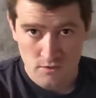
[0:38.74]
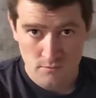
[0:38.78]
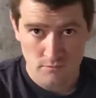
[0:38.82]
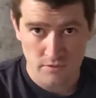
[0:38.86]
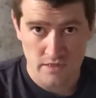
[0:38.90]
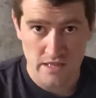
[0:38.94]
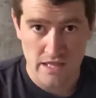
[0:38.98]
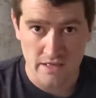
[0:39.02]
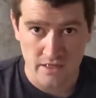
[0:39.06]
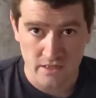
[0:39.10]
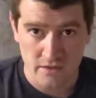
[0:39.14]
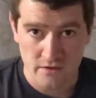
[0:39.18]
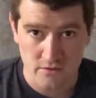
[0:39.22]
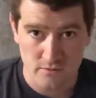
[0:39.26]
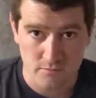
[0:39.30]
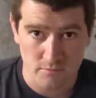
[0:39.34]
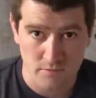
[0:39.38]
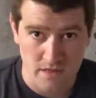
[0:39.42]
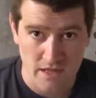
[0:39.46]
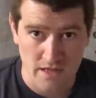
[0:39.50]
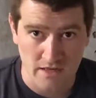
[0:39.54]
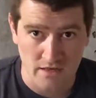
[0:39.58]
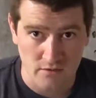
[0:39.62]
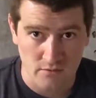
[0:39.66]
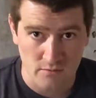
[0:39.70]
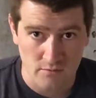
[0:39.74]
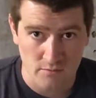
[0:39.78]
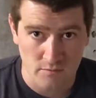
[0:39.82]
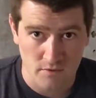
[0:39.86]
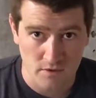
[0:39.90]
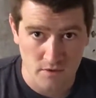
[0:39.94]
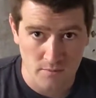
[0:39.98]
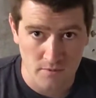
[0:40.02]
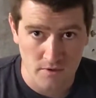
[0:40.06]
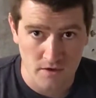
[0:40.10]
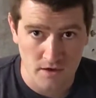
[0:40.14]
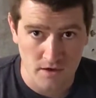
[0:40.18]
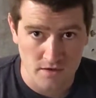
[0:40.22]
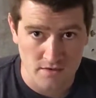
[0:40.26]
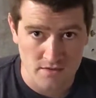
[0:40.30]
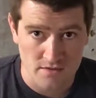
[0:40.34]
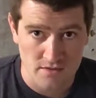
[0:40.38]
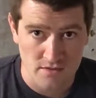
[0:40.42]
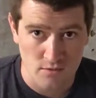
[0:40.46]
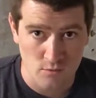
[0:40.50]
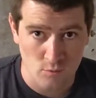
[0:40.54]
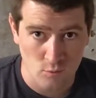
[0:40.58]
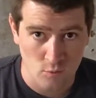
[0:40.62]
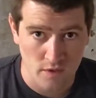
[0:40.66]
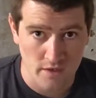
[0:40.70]
black, the black
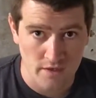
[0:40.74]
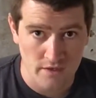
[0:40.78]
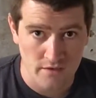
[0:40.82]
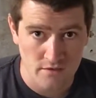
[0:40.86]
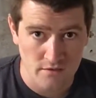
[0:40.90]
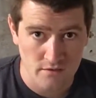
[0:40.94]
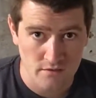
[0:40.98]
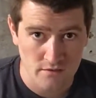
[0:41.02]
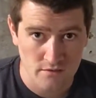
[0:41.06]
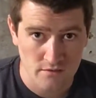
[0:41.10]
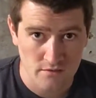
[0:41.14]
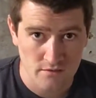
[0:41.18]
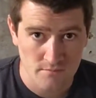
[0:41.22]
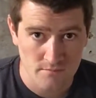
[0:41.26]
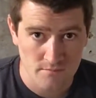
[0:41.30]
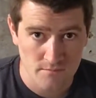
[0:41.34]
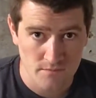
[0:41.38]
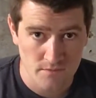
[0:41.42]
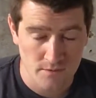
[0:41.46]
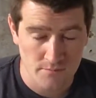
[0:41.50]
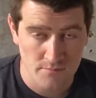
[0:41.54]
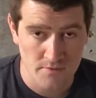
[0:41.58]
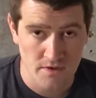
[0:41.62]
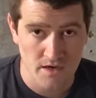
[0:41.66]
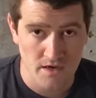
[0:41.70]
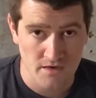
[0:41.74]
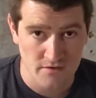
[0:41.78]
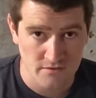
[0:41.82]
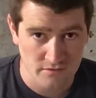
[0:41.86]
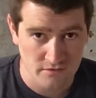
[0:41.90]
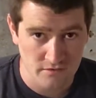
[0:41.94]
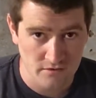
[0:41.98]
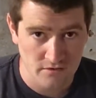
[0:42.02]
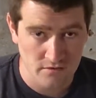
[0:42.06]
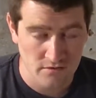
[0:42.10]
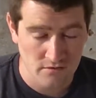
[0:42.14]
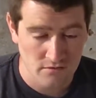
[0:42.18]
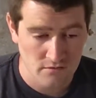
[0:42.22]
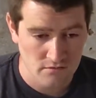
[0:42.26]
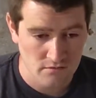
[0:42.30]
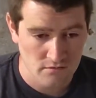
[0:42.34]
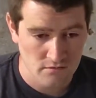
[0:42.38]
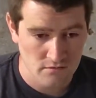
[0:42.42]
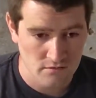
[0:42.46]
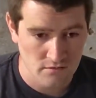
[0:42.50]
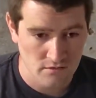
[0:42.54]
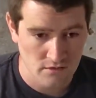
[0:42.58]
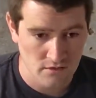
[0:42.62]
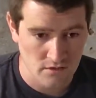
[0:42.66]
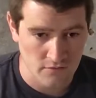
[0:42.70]
epoxy and white epoxy
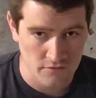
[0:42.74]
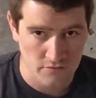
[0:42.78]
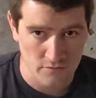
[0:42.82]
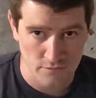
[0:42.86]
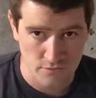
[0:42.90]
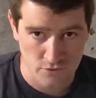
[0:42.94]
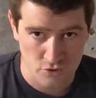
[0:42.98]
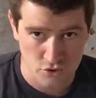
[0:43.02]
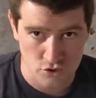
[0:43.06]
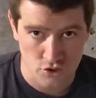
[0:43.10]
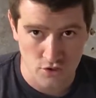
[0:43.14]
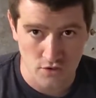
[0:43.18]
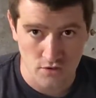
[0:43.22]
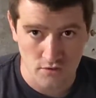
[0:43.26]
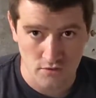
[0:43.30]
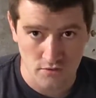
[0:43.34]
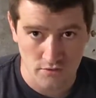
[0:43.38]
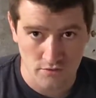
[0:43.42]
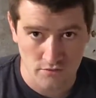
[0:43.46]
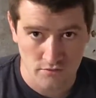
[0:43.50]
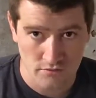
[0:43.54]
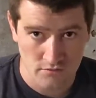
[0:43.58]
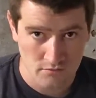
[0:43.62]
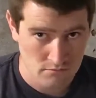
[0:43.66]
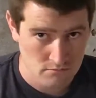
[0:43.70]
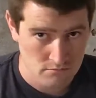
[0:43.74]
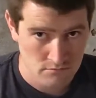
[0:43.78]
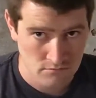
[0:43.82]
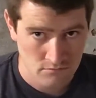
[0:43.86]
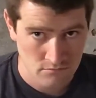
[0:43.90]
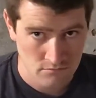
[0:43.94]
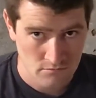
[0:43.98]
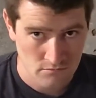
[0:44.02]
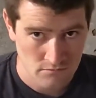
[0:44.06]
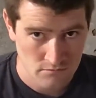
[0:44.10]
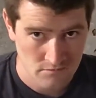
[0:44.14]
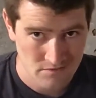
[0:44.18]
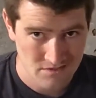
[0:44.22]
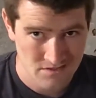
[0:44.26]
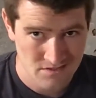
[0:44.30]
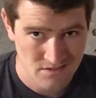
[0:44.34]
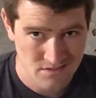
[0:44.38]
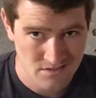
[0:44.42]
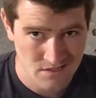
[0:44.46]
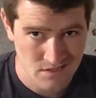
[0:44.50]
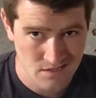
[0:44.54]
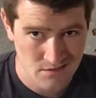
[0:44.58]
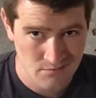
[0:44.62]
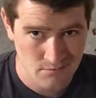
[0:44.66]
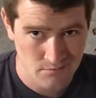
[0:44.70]
uh, from the jars, the
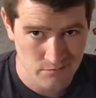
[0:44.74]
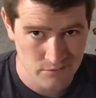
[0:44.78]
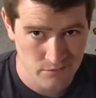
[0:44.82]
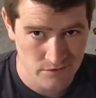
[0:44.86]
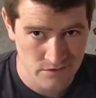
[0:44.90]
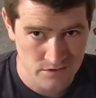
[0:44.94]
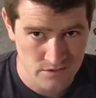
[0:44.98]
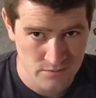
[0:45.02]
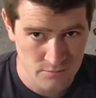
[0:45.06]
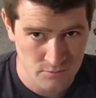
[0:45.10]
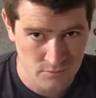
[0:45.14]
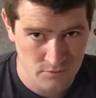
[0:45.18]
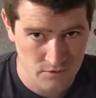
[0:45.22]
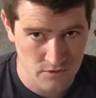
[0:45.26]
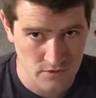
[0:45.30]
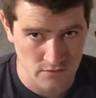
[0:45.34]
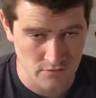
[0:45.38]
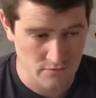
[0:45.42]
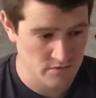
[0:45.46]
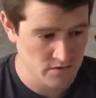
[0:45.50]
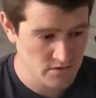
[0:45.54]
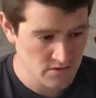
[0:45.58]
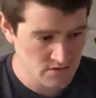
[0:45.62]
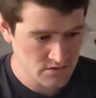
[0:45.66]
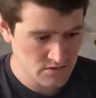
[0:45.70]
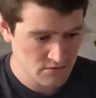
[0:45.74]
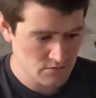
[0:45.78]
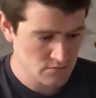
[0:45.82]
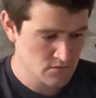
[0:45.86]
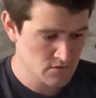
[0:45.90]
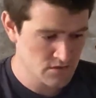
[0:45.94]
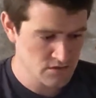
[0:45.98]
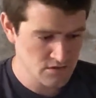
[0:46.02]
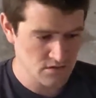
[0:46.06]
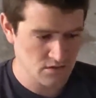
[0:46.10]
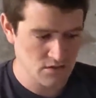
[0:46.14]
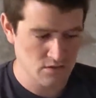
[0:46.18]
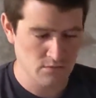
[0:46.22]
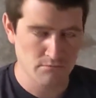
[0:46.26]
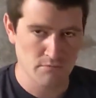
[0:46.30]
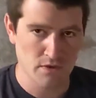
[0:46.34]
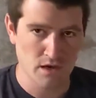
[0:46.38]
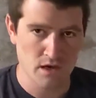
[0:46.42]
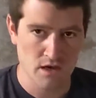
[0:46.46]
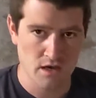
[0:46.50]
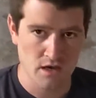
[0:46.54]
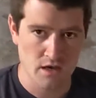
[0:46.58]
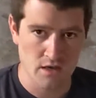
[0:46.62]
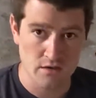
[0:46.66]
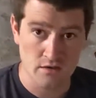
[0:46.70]
same principle here. These two need to
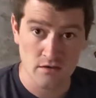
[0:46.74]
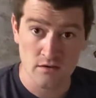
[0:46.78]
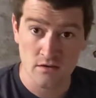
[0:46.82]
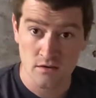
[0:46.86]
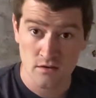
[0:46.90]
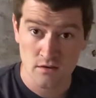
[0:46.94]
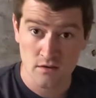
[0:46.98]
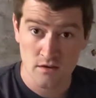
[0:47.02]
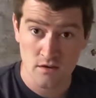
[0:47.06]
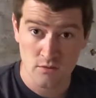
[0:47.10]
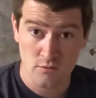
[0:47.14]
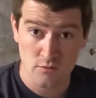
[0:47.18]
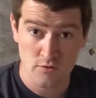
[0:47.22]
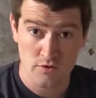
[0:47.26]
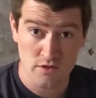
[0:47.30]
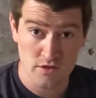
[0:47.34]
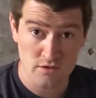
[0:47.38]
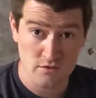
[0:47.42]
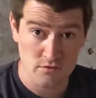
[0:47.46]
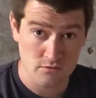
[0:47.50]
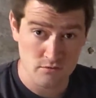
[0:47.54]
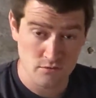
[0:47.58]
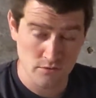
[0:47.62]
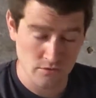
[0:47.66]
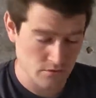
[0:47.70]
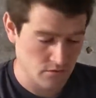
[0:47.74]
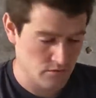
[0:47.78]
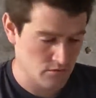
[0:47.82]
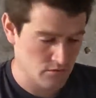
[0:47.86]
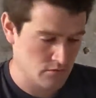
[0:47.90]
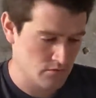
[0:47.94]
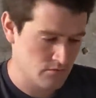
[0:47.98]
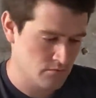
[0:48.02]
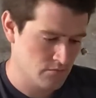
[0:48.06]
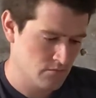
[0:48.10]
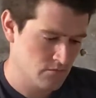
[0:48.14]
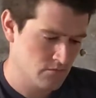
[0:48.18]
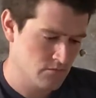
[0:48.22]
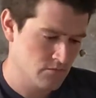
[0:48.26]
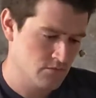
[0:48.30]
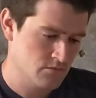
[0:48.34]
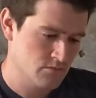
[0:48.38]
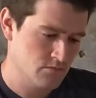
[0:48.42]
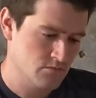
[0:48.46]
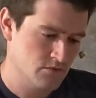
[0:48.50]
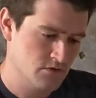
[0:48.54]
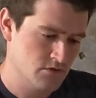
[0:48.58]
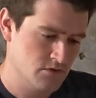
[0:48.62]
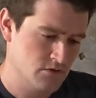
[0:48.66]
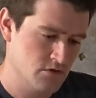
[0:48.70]
combine, and when they do, they'll
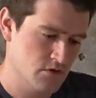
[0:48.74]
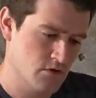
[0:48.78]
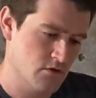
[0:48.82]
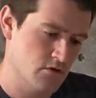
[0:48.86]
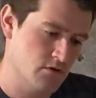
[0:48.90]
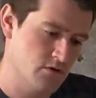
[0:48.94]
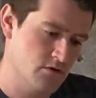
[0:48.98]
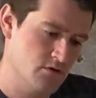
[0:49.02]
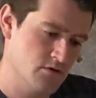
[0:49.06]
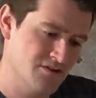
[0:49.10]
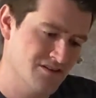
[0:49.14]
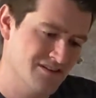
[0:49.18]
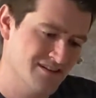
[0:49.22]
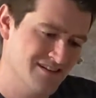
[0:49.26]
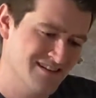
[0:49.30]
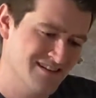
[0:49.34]
start